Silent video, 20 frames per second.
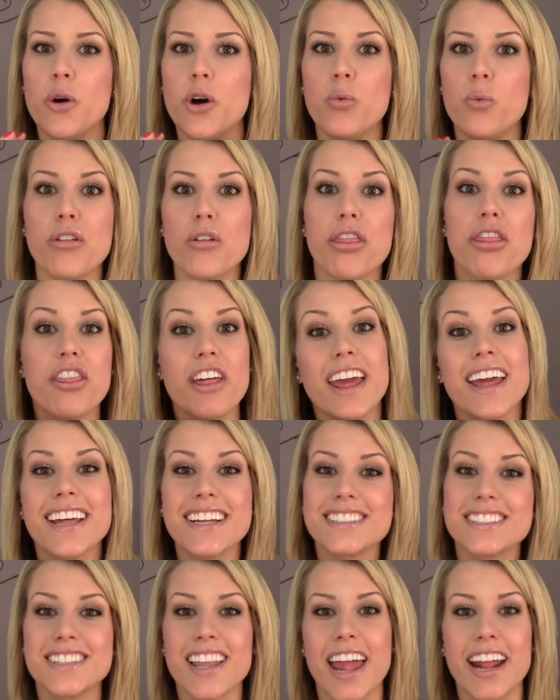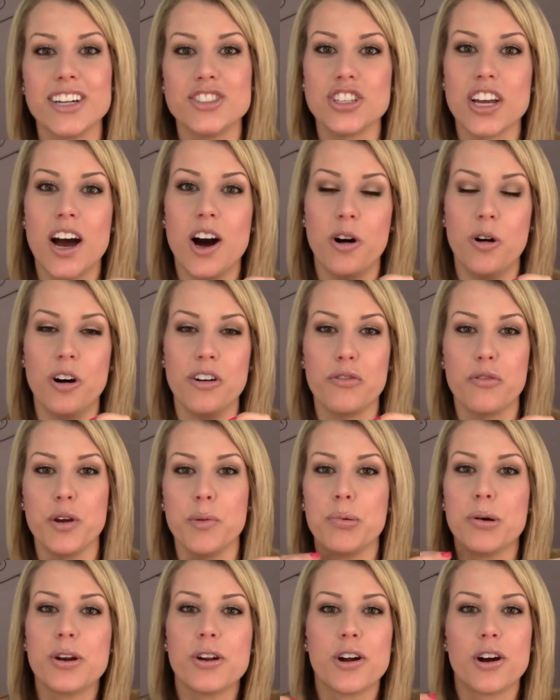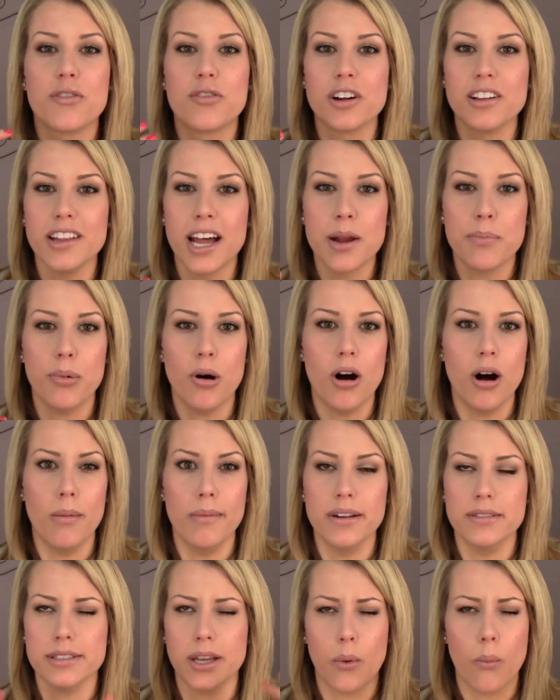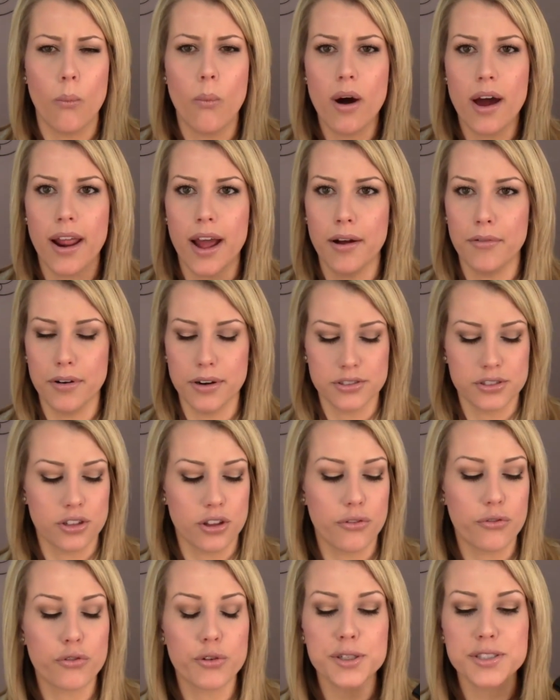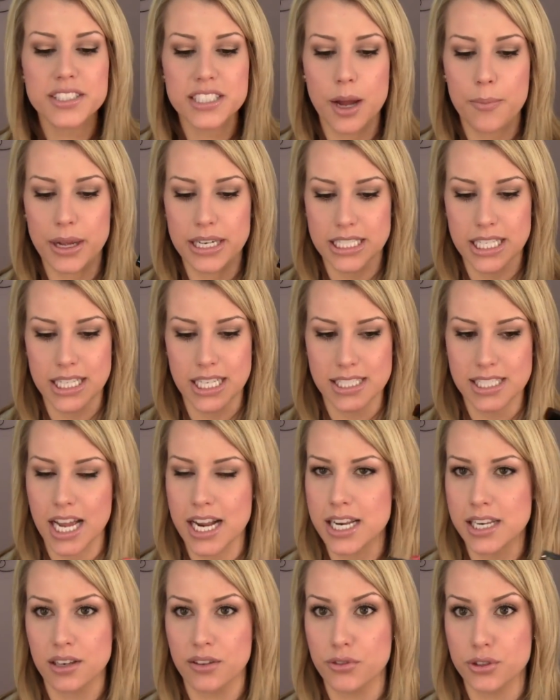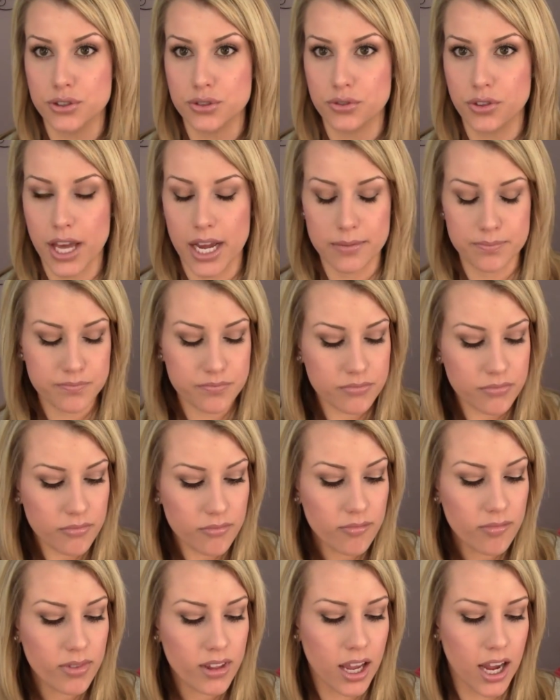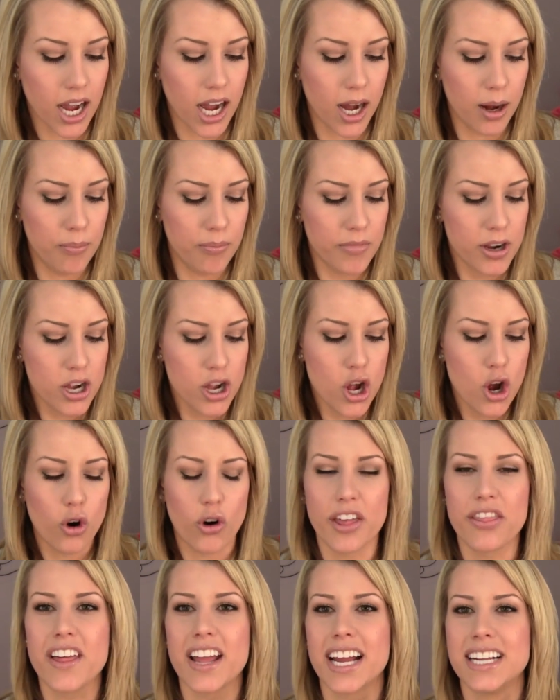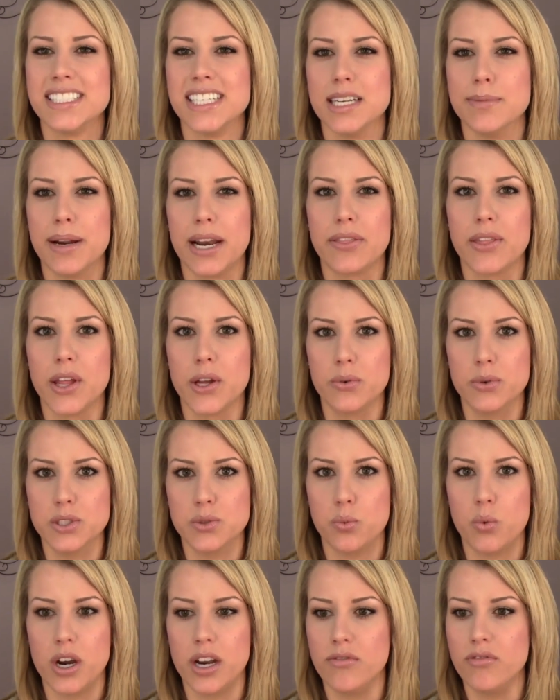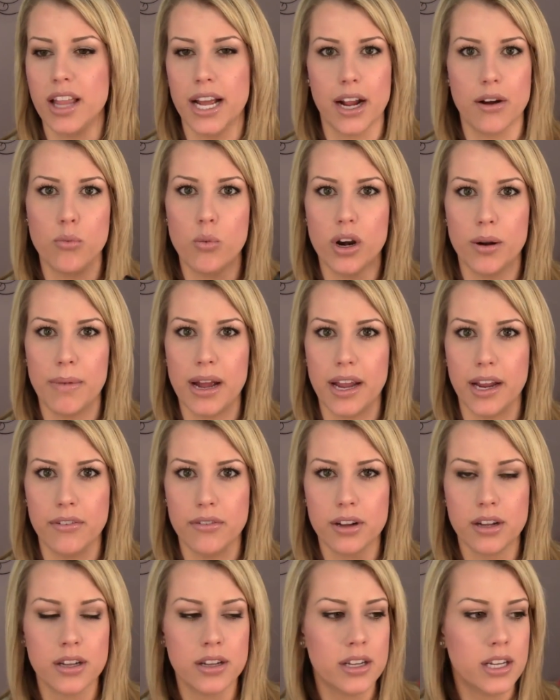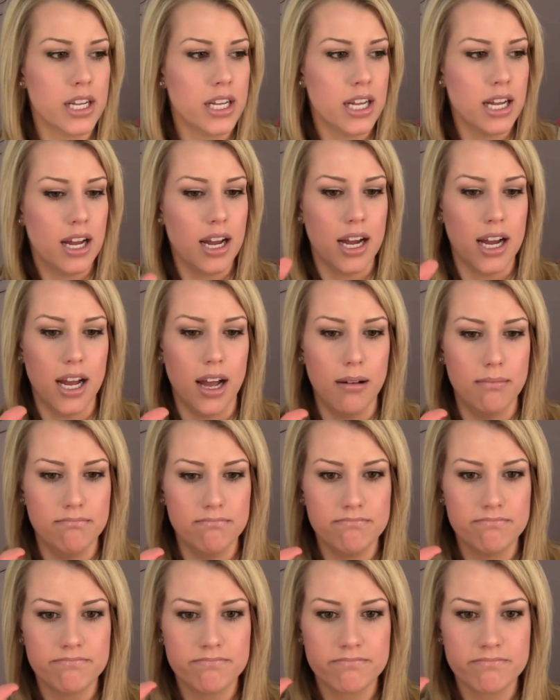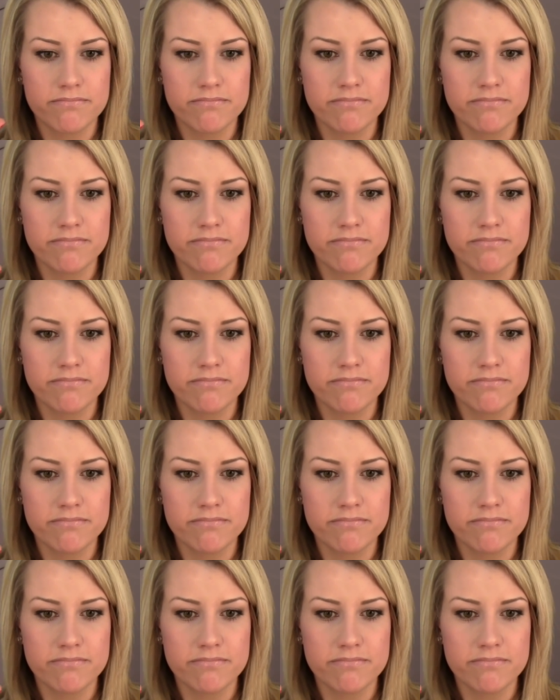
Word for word: you know, we'll think it's like gel if we put it over a light bulb. And I was like, whatever. So the first time I did this, I didn't even do that. Um, or I think I did, but I think it was one of like one of my, um,